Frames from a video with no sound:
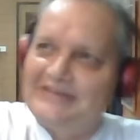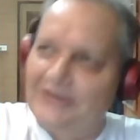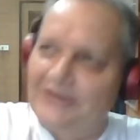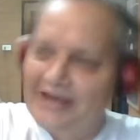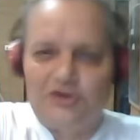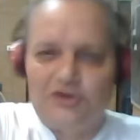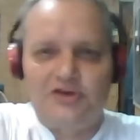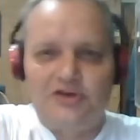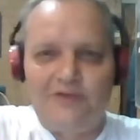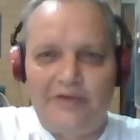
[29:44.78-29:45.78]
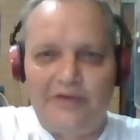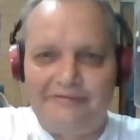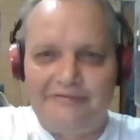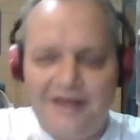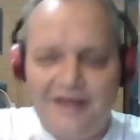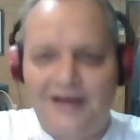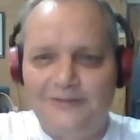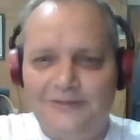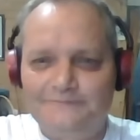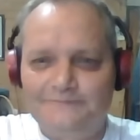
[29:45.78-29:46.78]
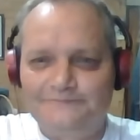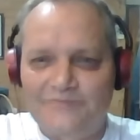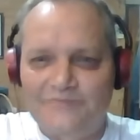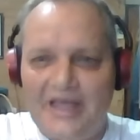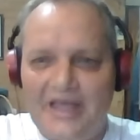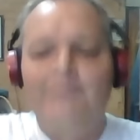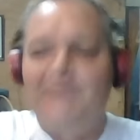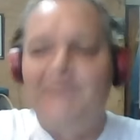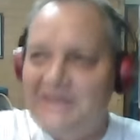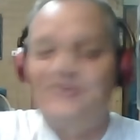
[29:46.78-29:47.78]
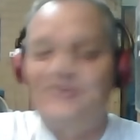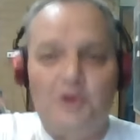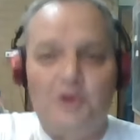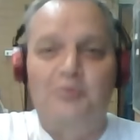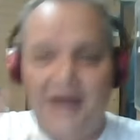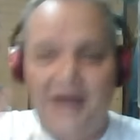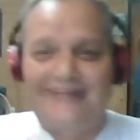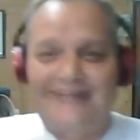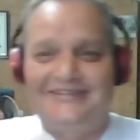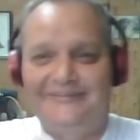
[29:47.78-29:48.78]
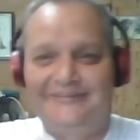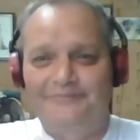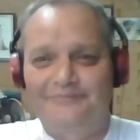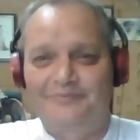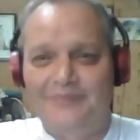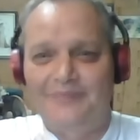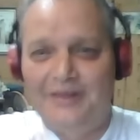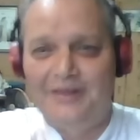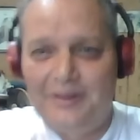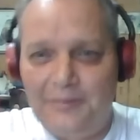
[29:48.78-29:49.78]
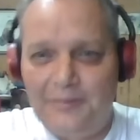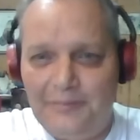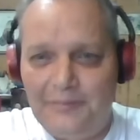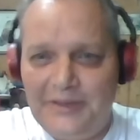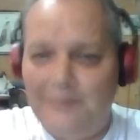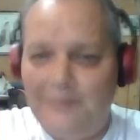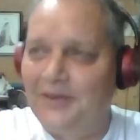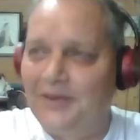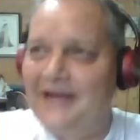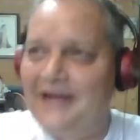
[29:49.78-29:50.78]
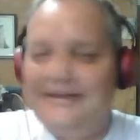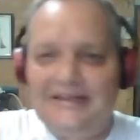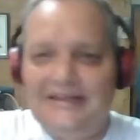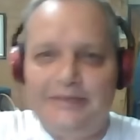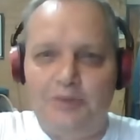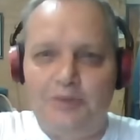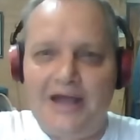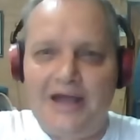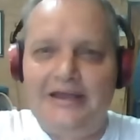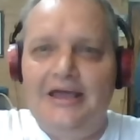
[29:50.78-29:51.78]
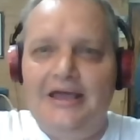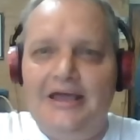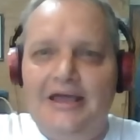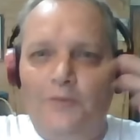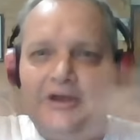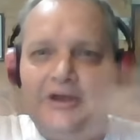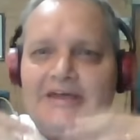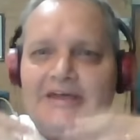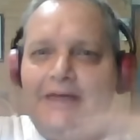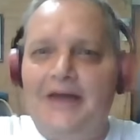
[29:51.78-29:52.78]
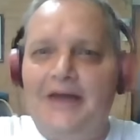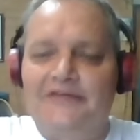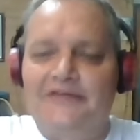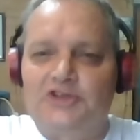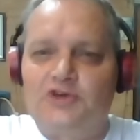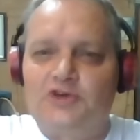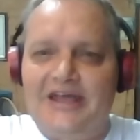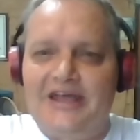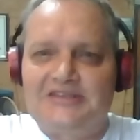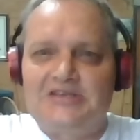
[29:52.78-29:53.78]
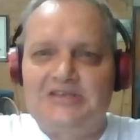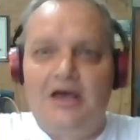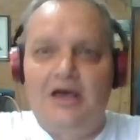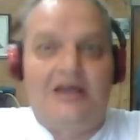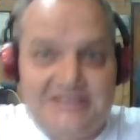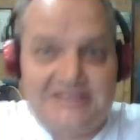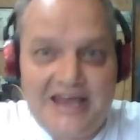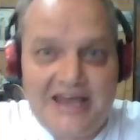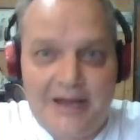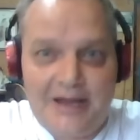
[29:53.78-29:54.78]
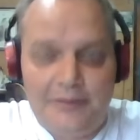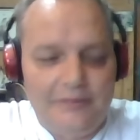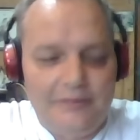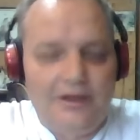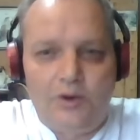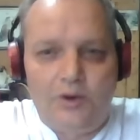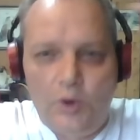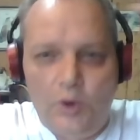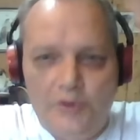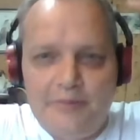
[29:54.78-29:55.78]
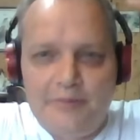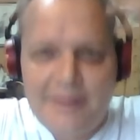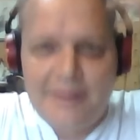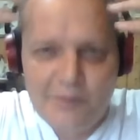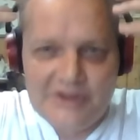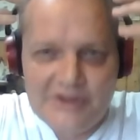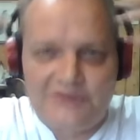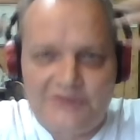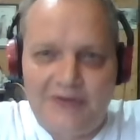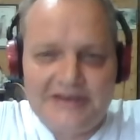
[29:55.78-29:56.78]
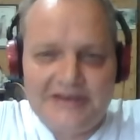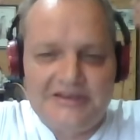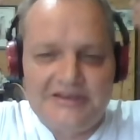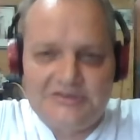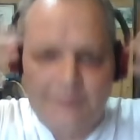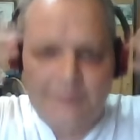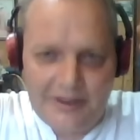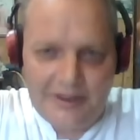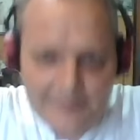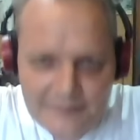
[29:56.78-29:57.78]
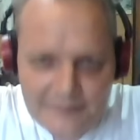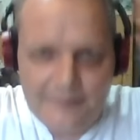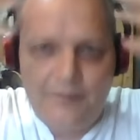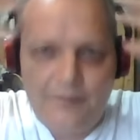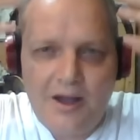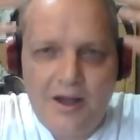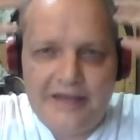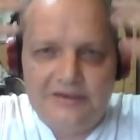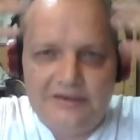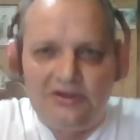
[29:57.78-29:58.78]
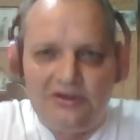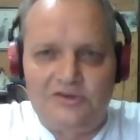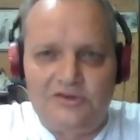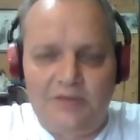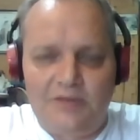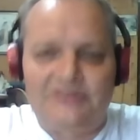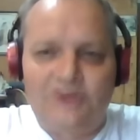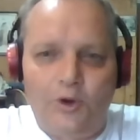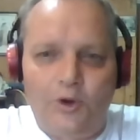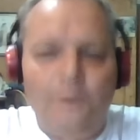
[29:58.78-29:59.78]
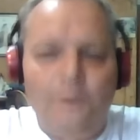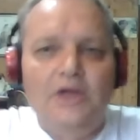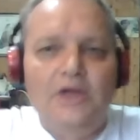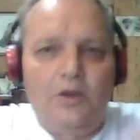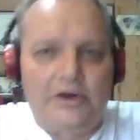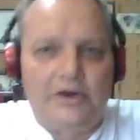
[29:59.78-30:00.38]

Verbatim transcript: light could travel that far and be so bright, be blindingly bright. And when I came out of the trance, I sat up, all the memories flooded into my mind, into my soul, what had